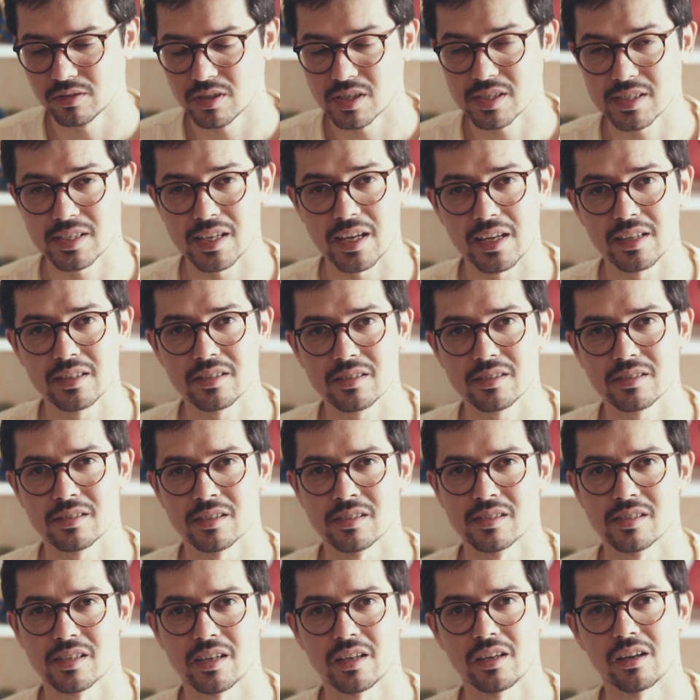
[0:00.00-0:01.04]
sense
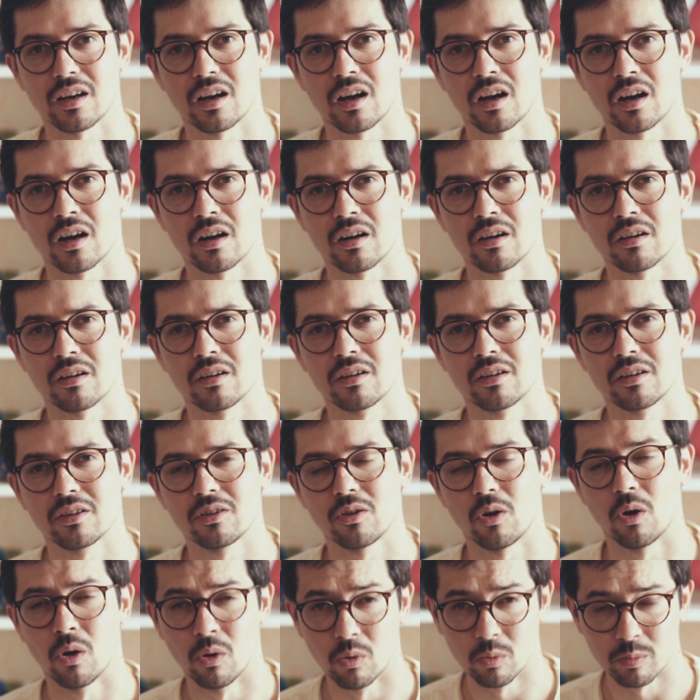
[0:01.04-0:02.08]
that they are
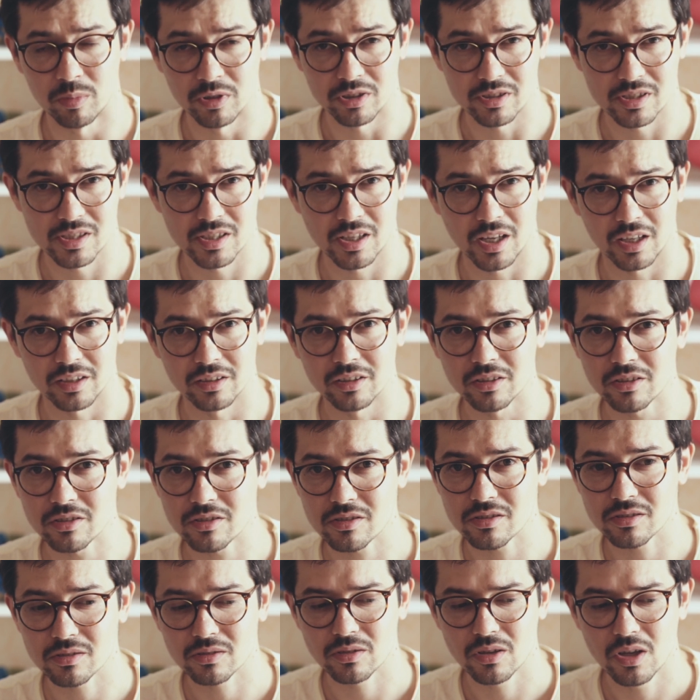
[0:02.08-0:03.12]
open
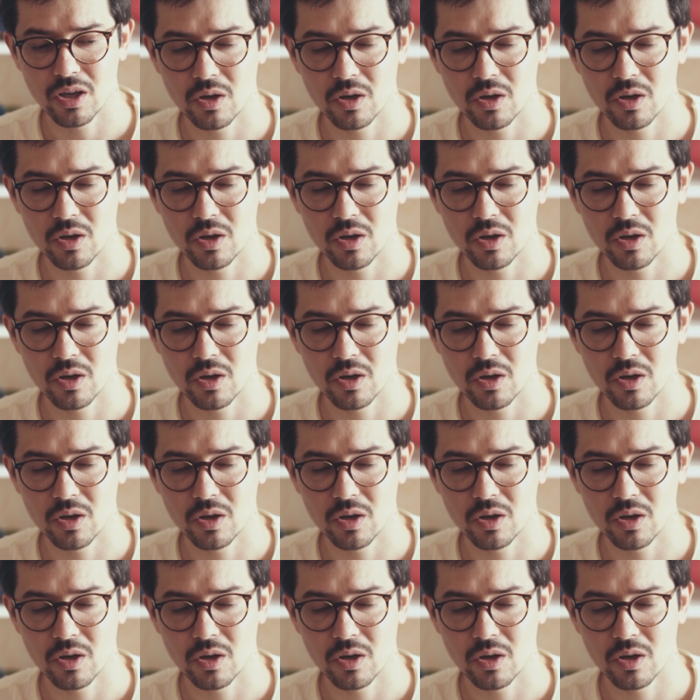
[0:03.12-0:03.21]
standards,